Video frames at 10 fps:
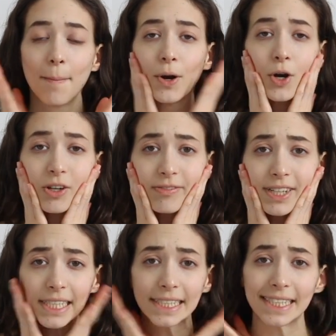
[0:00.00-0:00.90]

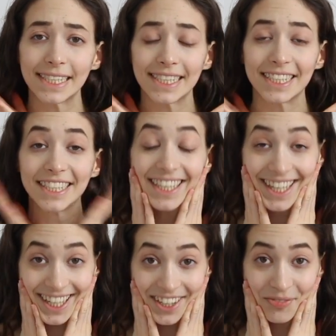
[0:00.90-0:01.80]
perfect
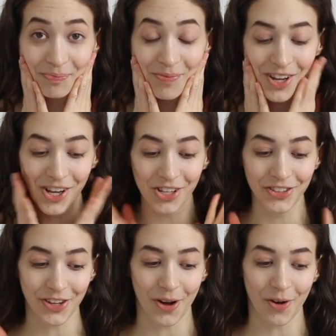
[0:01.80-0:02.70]
skin.
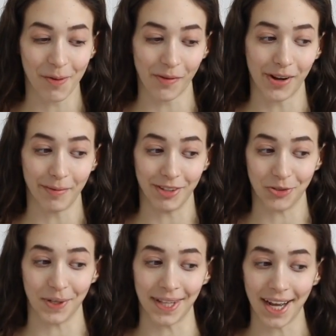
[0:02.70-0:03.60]
So I'm going to be
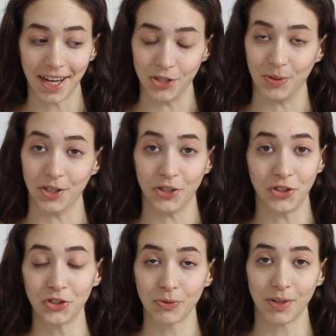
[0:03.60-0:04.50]
doing that and doing the
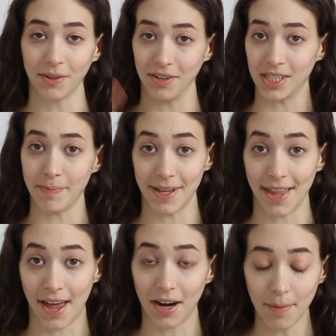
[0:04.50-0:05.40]
usual. I'm going to speed
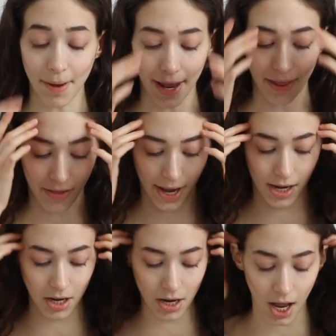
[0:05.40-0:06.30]
that up, and
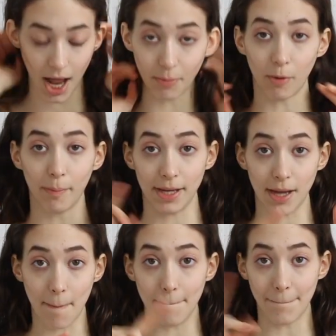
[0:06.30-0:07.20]
then I will be
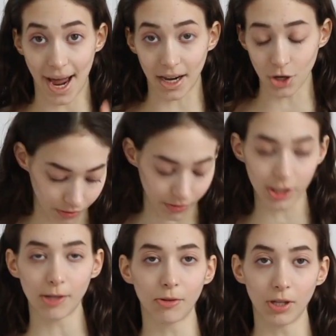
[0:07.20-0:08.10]
back. But
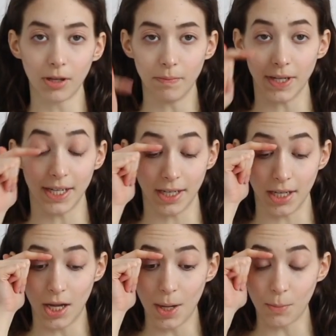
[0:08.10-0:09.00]
first, I'm going to
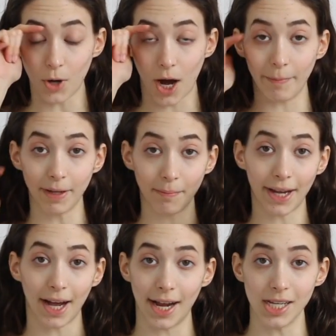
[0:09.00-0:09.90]
be priming
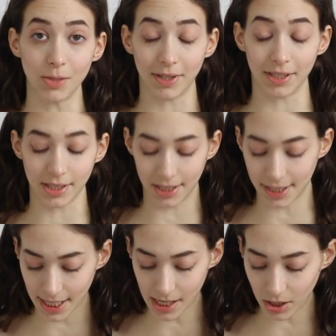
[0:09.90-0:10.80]
my eyes with the
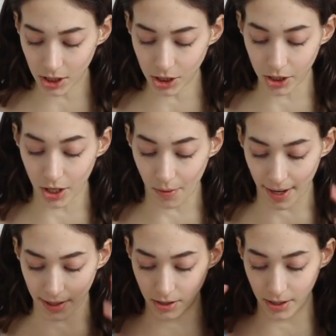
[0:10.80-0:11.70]
concealer so
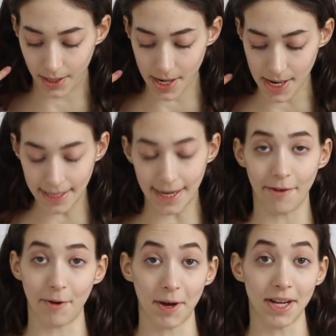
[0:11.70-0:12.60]
I could
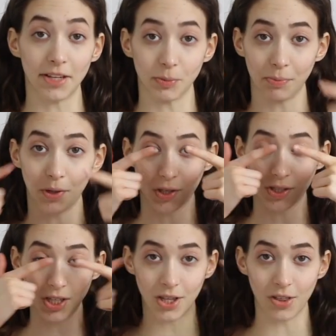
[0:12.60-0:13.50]
get ready to put
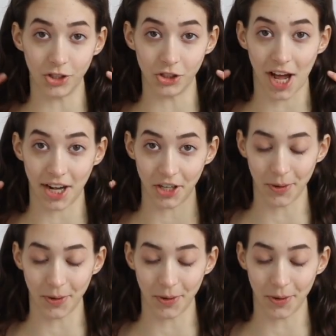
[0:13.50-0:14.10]
the shadow